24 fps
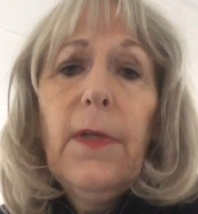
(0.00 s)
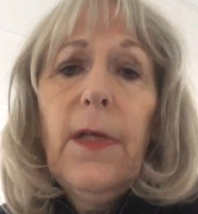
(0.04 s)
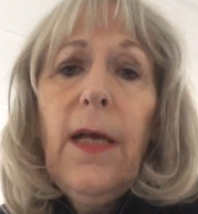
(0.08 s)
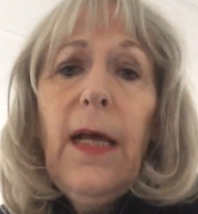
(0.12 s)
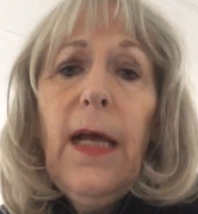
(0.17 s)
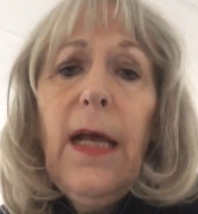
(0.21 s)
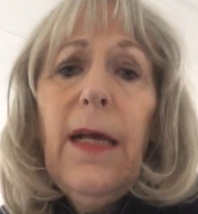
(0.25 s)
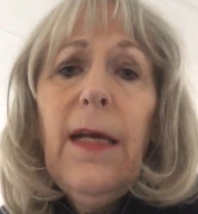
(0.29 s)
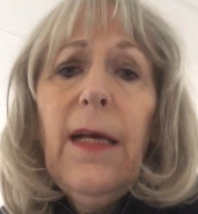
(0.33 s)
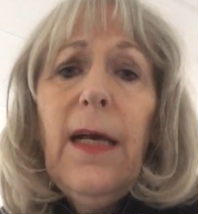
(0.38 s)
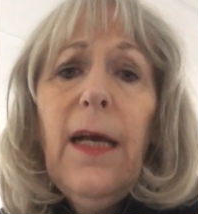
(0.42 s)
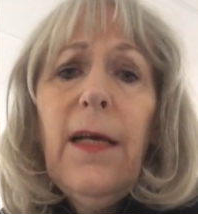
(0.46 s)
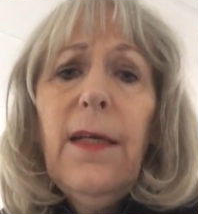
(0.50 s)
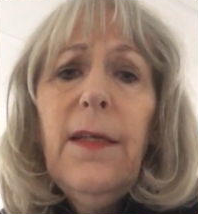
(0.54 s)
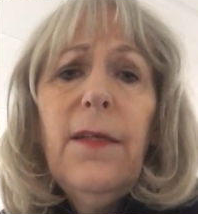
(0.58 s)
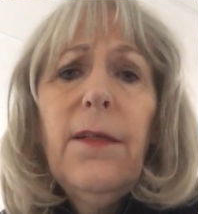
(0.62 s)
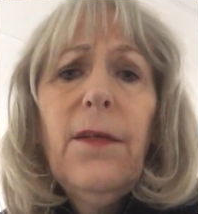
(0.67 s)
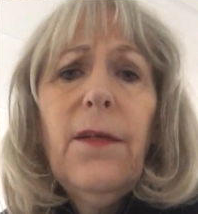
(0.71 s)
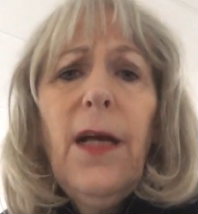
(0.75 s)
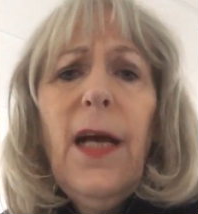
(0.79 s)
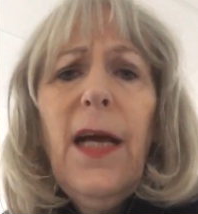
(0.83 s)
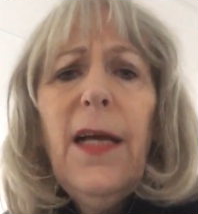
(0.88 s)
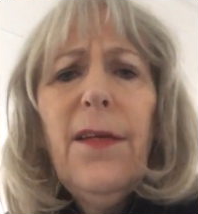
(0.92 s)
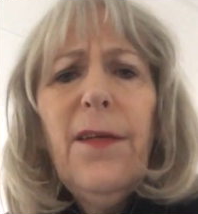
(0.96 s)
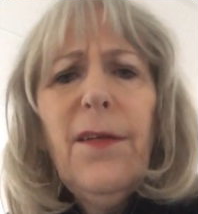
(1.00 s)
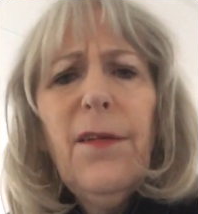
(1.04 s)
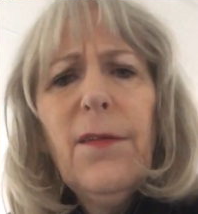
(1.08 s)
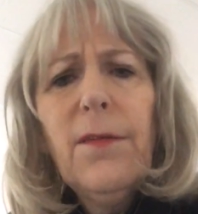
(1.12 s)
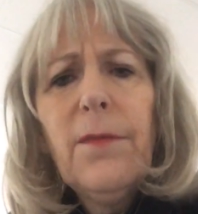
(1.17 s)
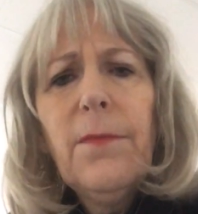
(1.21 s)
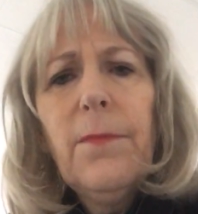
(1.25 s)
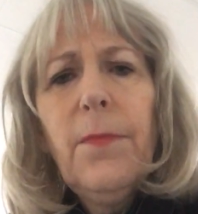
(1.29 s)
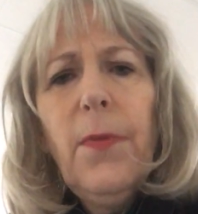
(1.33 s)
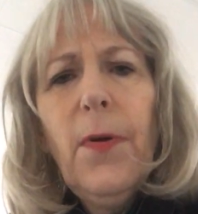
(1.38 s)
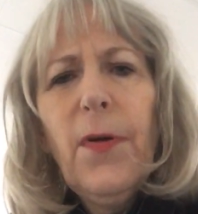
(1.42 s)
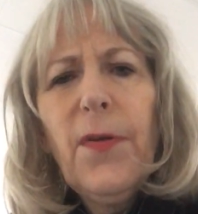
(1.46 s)
I
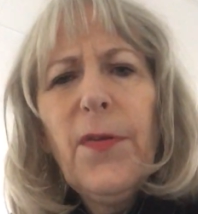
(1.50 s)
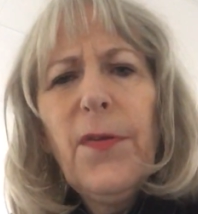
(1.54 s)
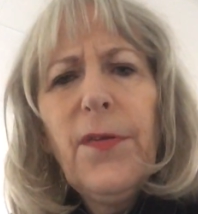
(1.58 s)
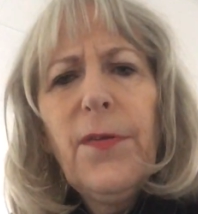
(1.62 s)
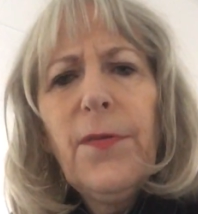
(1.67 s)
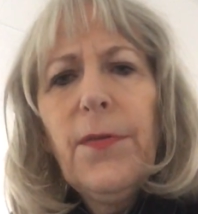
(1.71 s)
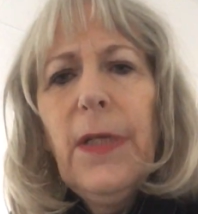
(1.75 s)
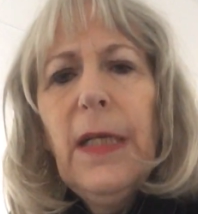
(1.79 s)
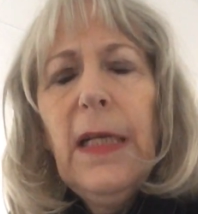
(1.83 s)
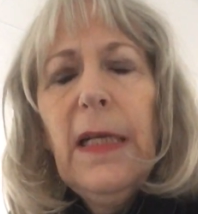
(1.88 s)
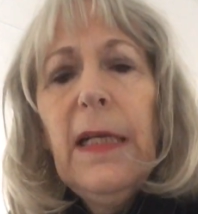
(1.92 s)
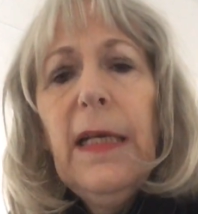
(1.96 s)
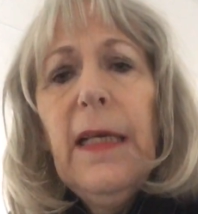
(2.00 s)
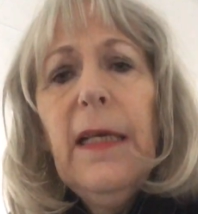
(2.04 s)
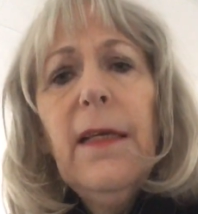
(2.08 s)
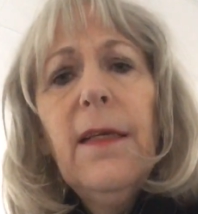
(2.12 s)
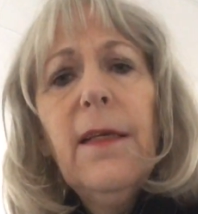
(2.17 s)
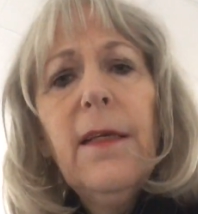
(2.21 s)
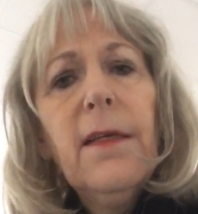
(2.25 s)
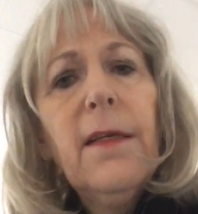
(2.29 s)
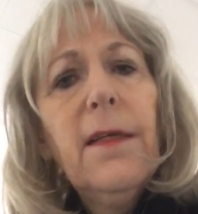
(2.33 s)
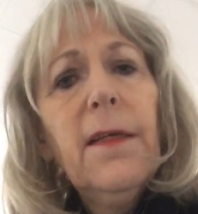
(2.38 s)
don't bother really